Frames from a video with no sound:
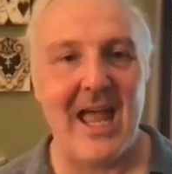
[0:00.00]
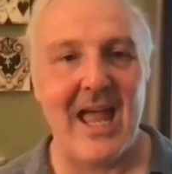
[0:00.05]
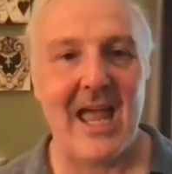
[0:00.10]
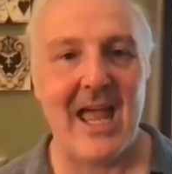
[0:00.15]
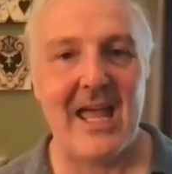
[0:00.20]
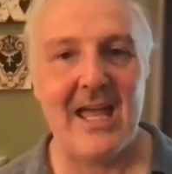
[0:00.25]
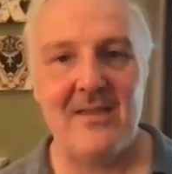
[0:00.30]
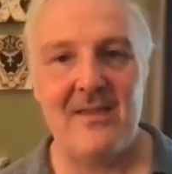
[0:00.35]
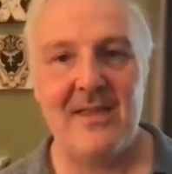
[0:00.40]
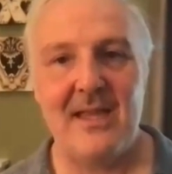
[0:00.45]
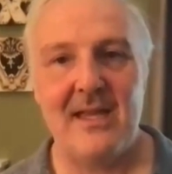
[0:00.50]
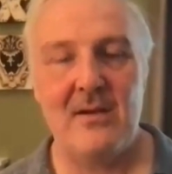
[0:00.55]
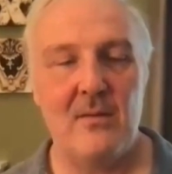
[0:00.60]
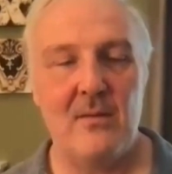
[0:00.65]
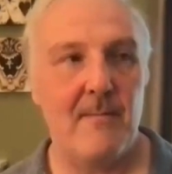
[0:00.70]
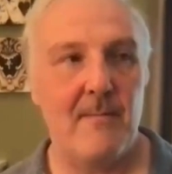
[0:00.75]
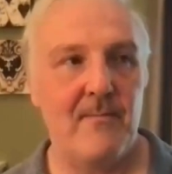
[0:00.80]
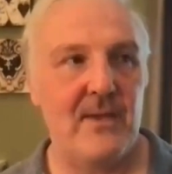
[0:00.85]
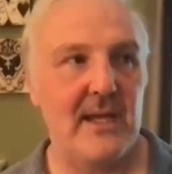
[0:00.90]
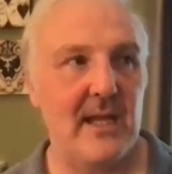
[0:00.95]
And then
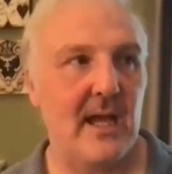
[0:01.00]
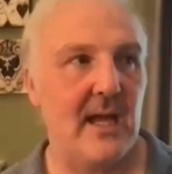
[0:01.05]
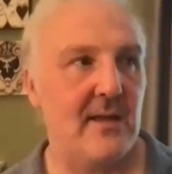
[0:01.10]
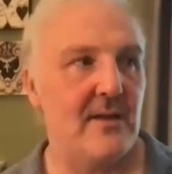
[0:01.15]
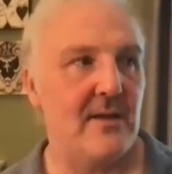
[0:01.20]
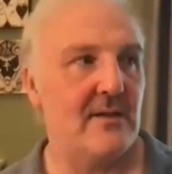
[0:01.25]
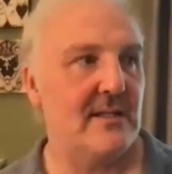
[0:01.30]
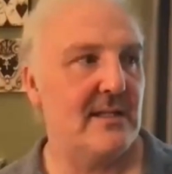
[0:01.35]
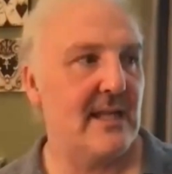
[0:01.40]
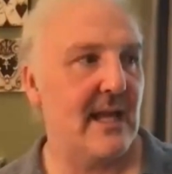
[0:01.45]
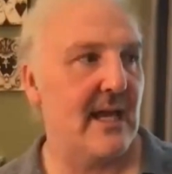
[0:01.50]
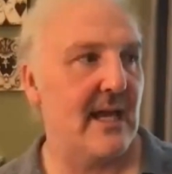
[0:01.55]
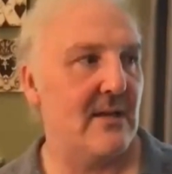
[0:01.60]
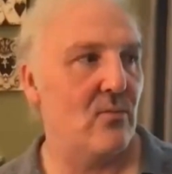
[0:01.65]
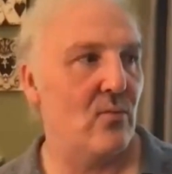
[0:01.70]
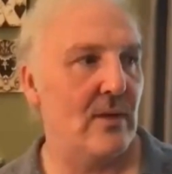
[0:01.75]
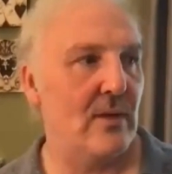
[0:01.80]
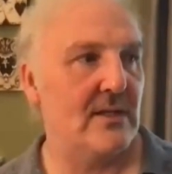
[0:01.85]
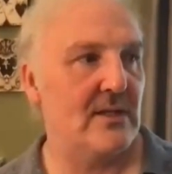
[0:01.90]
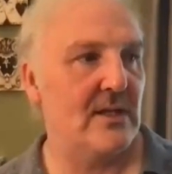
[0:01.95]
the other set,
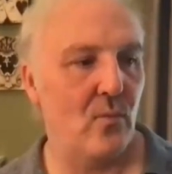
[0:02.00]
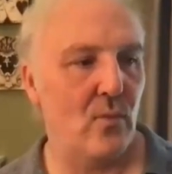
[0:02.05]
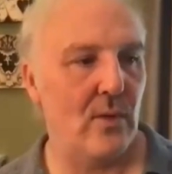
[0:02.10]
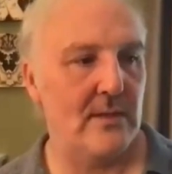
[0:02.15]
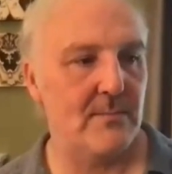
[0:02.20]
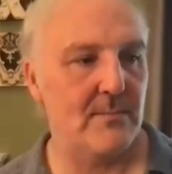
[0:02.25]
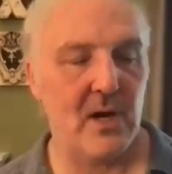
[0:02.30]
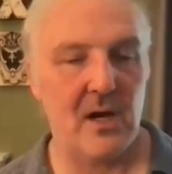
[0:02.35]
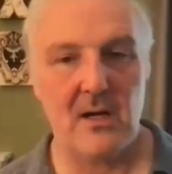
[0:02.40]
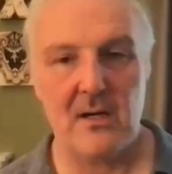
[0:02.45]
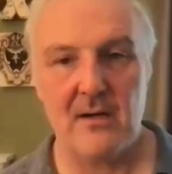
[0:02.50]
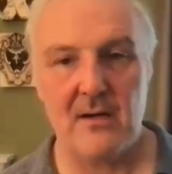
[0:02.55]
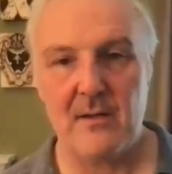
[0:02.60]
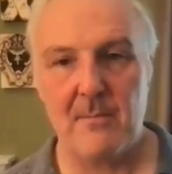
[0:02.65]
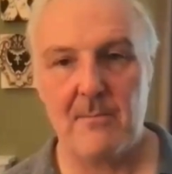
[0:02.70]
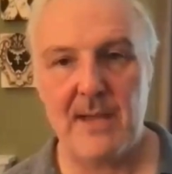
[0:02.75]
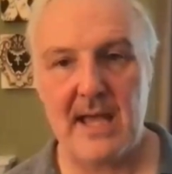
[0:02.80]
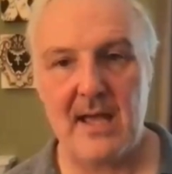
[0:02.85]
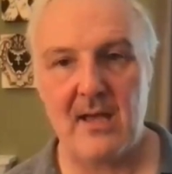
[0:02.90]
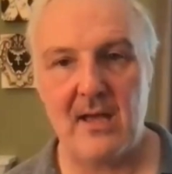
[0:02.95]
which was part of
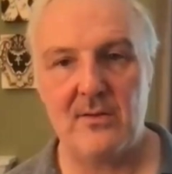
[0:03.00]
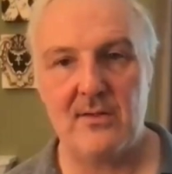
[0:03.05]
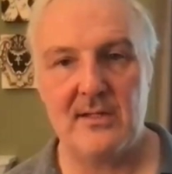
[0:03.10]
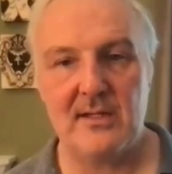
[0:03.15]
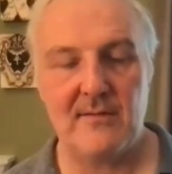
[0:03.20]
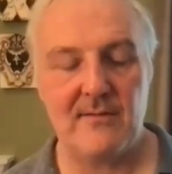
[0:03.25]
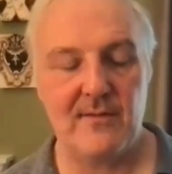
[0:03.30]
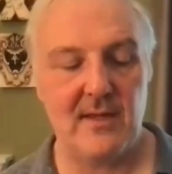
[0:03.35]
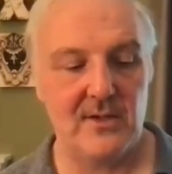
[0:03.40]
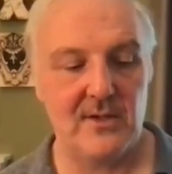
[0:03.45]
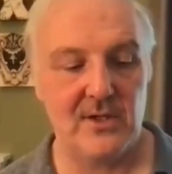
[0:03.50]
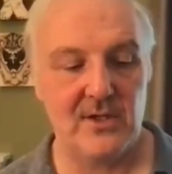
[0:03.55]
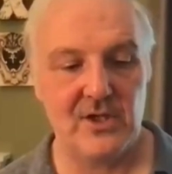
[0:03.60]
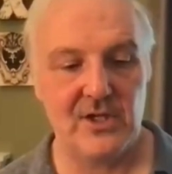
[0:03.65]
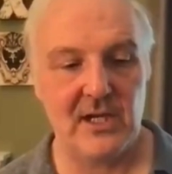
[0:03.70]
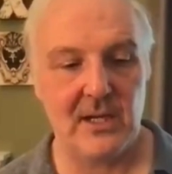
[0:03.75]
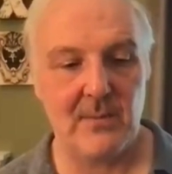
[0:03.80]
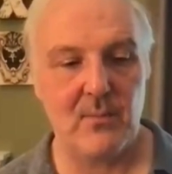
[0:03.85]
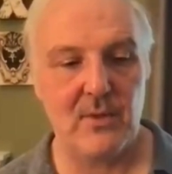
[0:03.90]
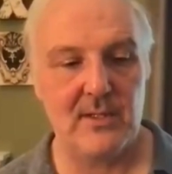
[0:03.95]
the bowels of the ship,